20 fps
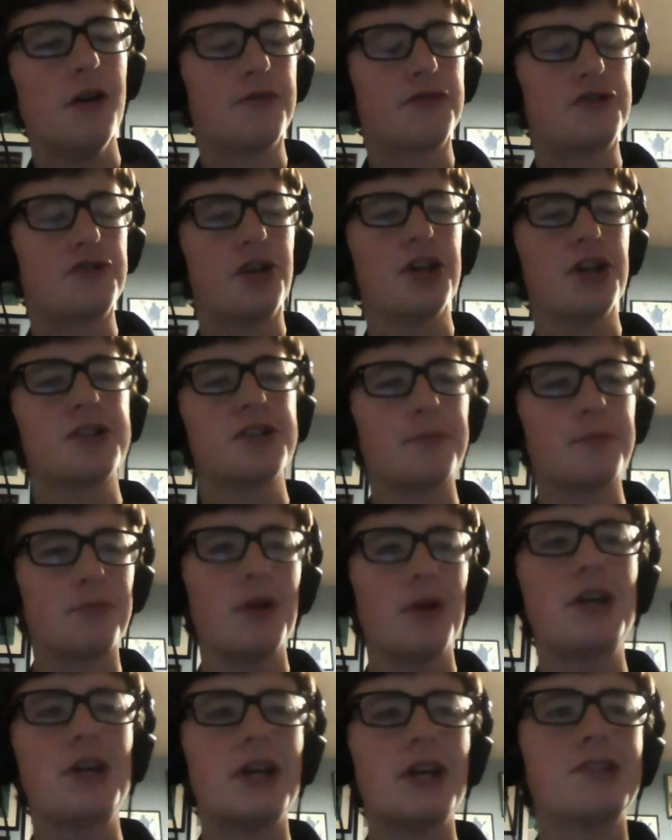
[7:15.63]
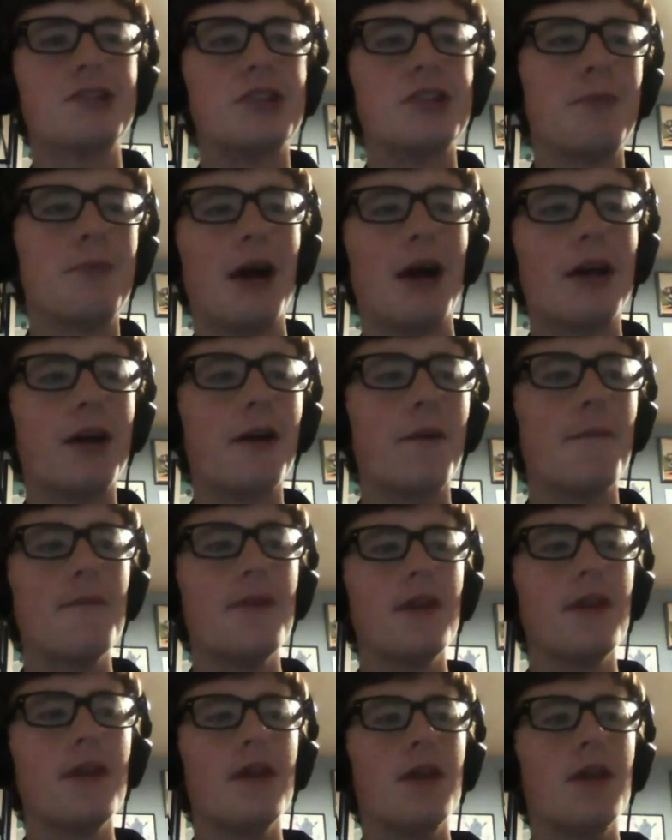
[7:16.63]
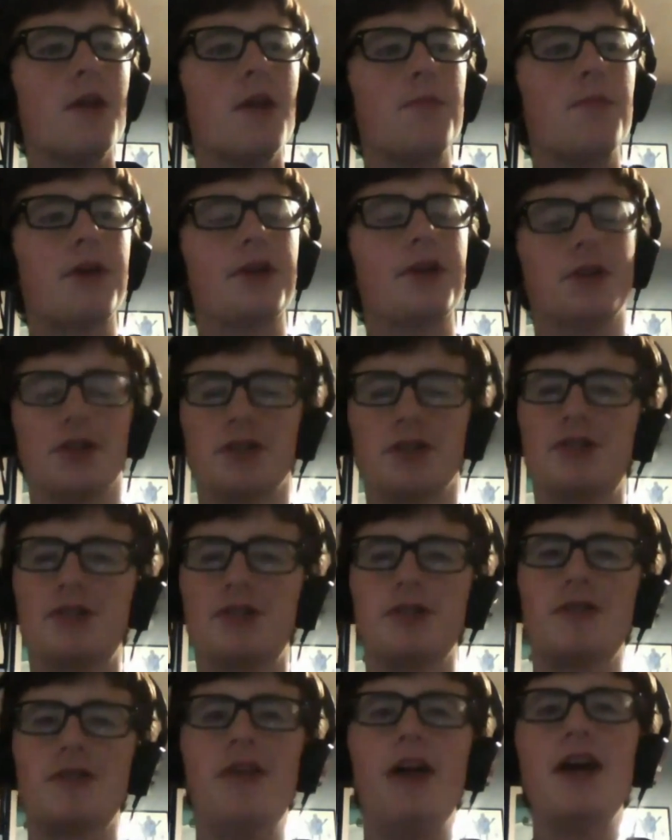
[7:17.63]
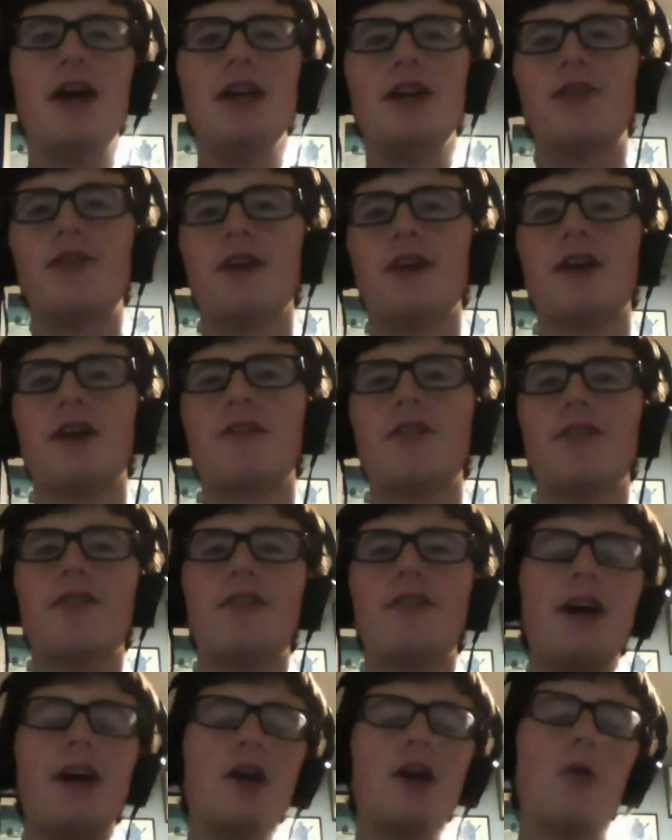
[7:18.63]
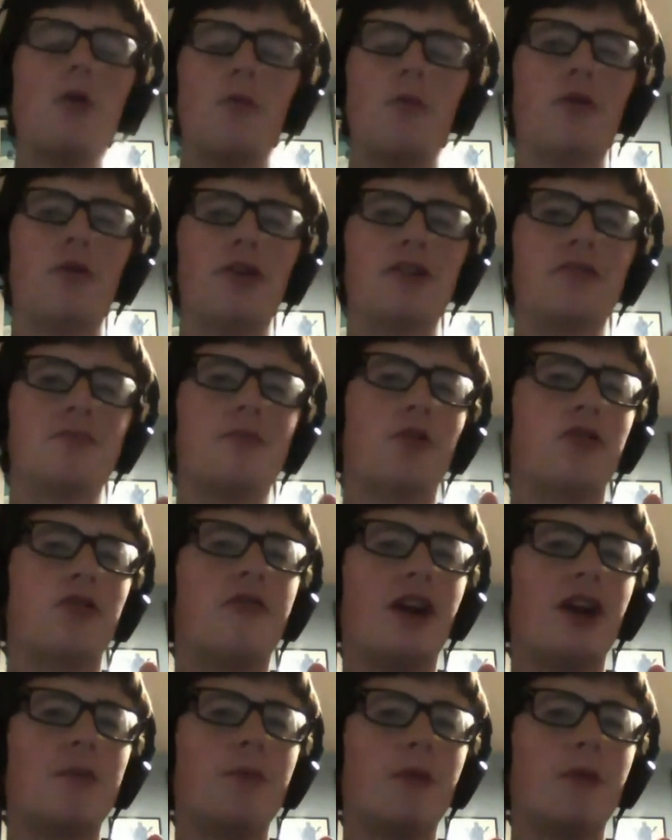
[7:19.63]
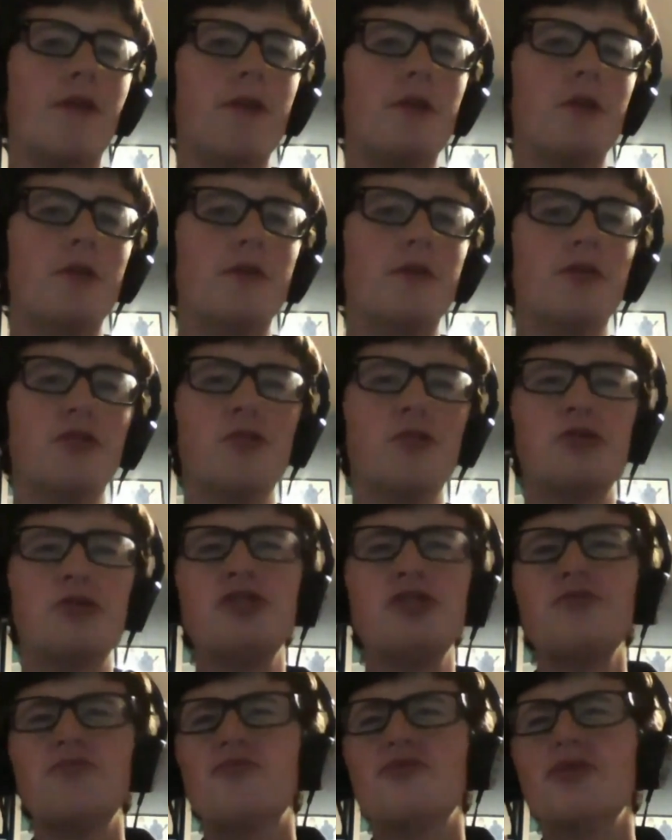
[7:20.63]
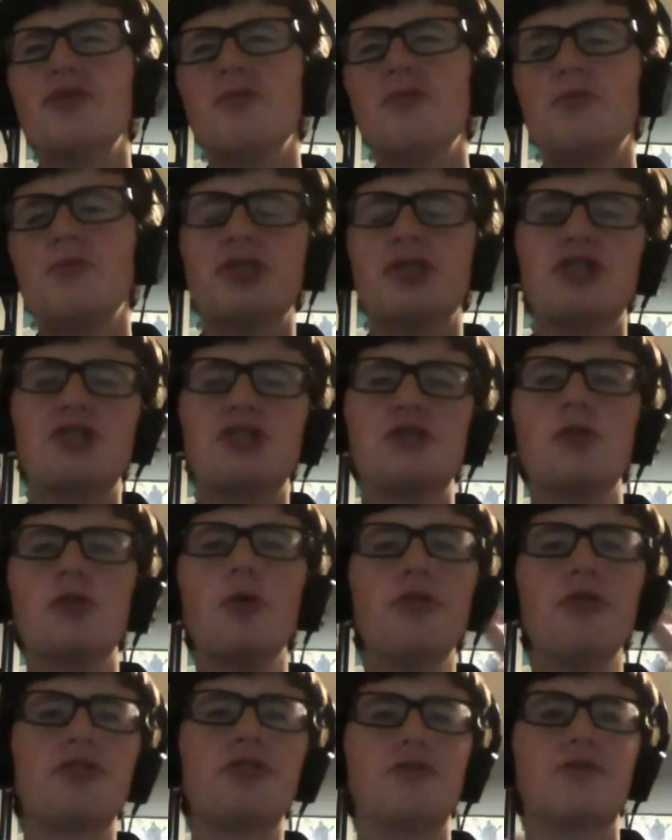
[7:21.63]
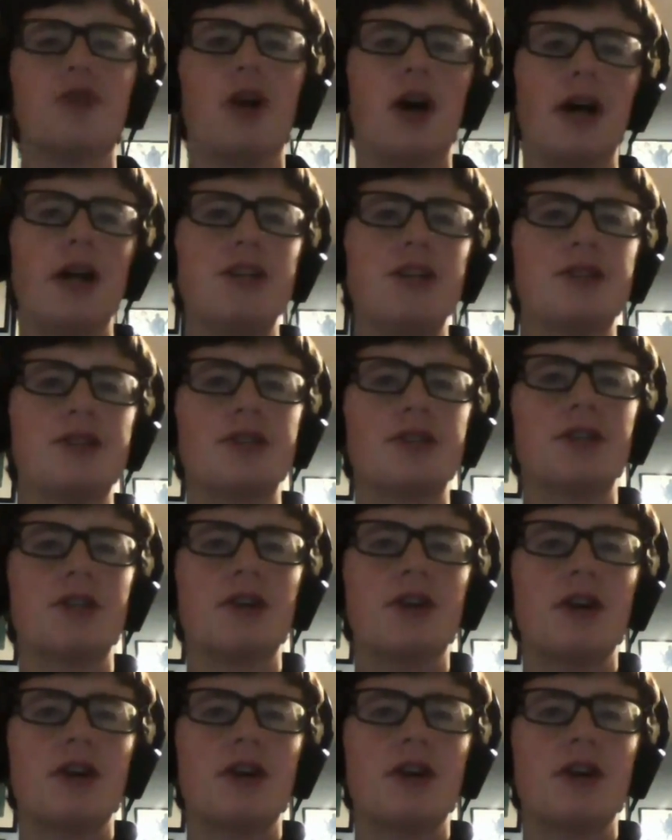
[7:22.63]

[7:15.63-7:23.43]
trying to break into the bank, because they think that they want what is most valuable in the universe, which is sort of right.